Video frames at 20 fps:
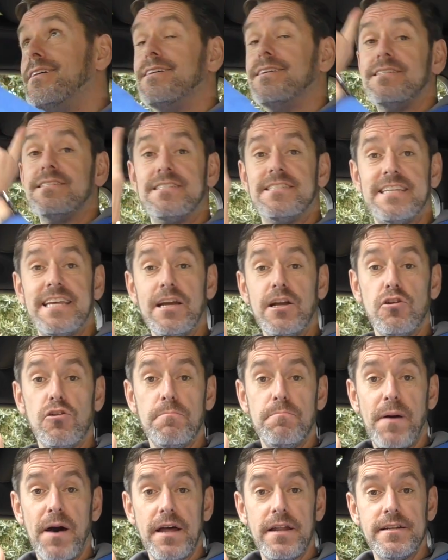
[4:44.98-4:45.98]
Single
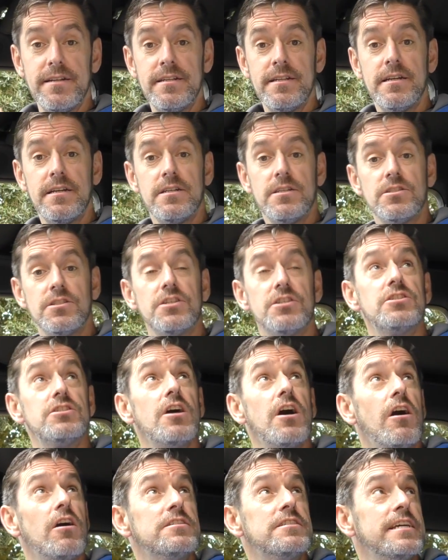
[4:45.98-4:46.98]
button to
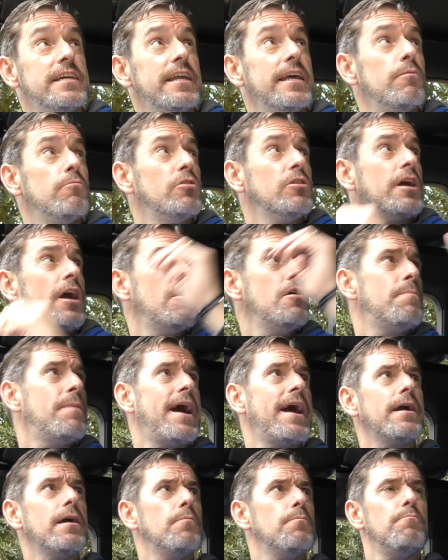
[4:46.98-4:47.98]
start it. It will go
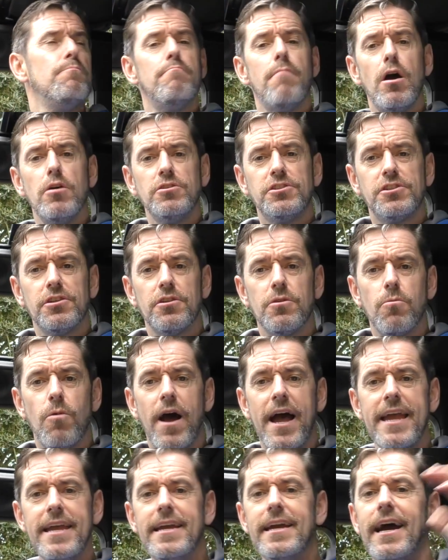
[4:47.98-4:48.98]
back most of the
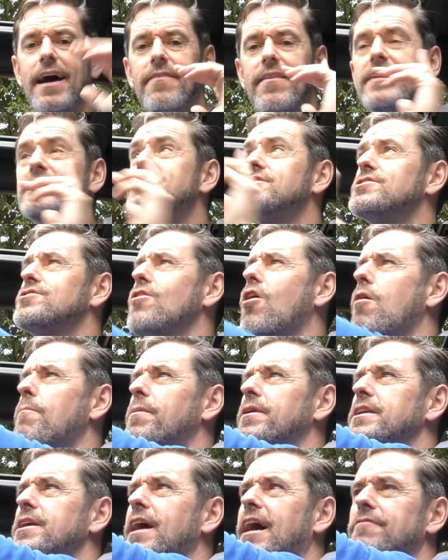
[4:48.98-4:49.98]
way and then stop,
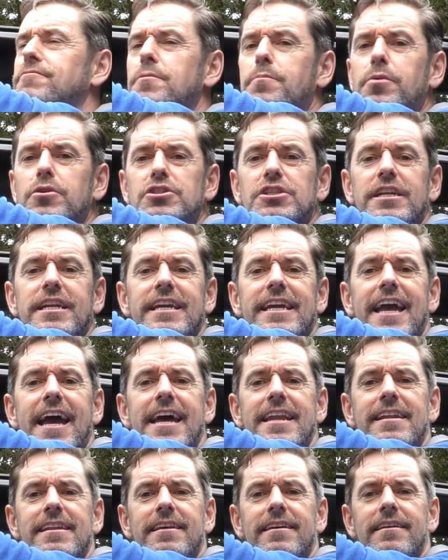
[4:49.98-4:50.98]
and you have to push it
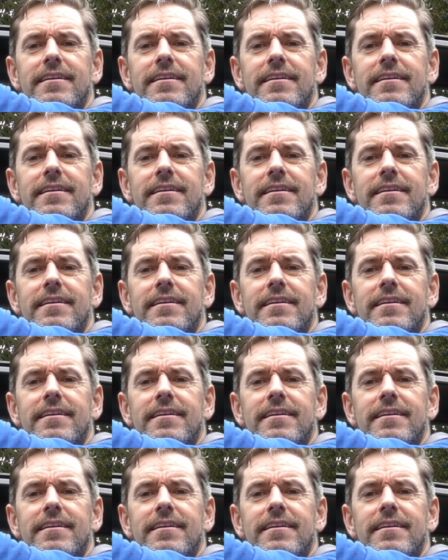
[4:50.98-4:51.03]
again.